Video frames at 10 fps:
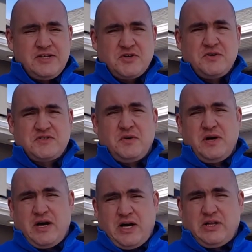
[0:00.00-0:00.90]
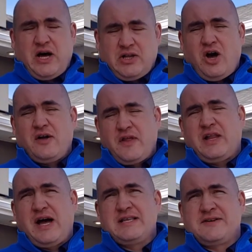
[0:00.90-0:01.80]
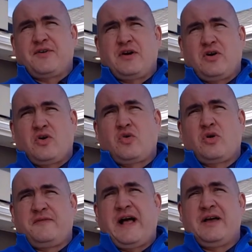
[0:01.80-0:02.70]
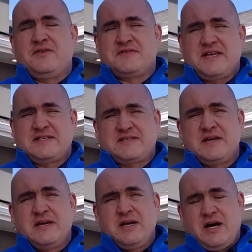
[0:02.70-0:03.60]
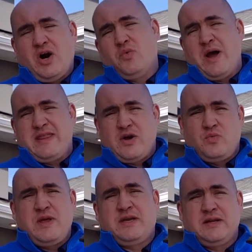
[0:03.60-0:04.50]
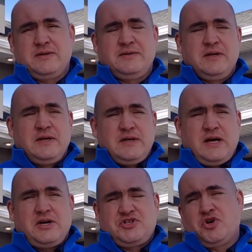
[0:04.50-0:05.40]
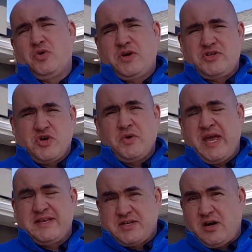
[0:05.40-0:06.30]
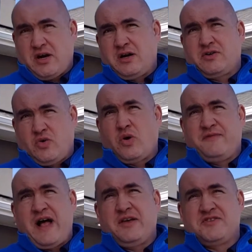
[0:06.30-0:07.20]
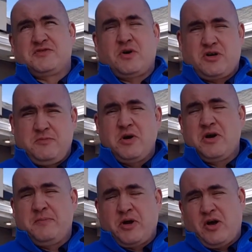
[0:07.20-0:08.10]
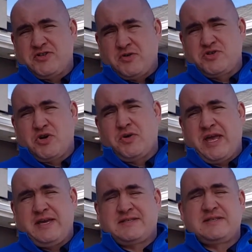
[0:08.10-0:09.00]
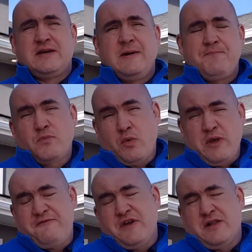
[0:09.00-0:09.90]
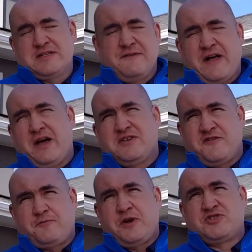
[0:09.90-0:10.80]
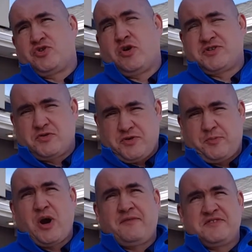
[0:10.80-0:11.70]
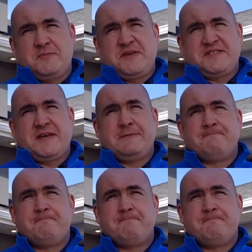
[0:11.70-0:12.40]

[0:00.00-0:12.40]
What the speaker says: So along the lines of our core values, that's a way that we can showcase our core values to our community, but also showcase what we feel is the values of Prince George throughout the province of BC.